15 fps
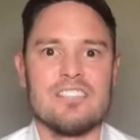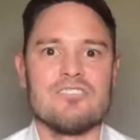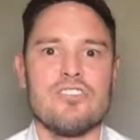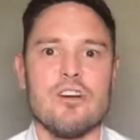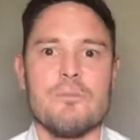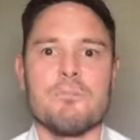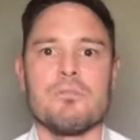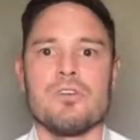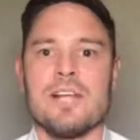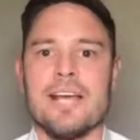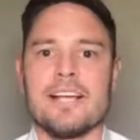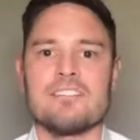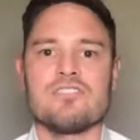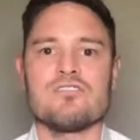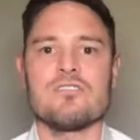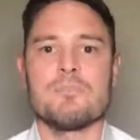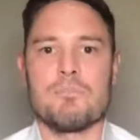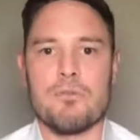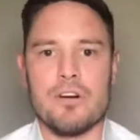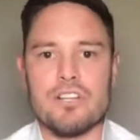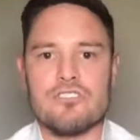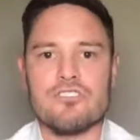Don't put extra
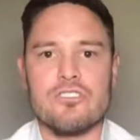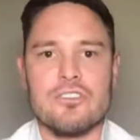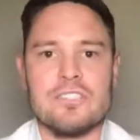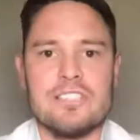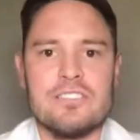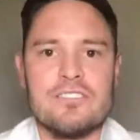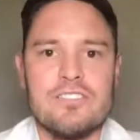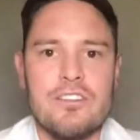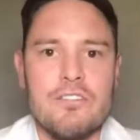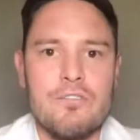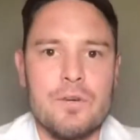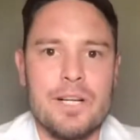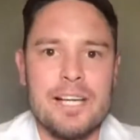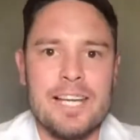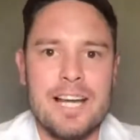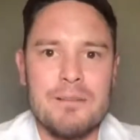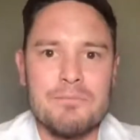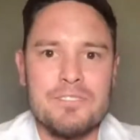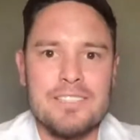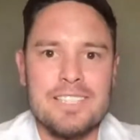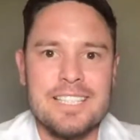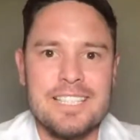pressure on yourself when it
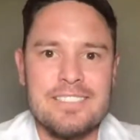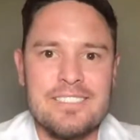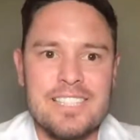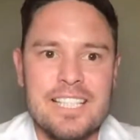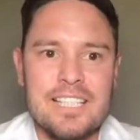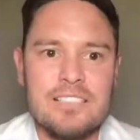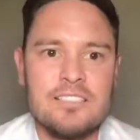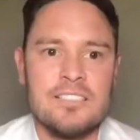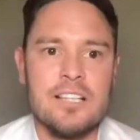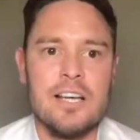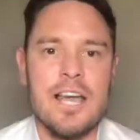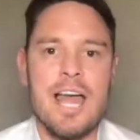comes to these things,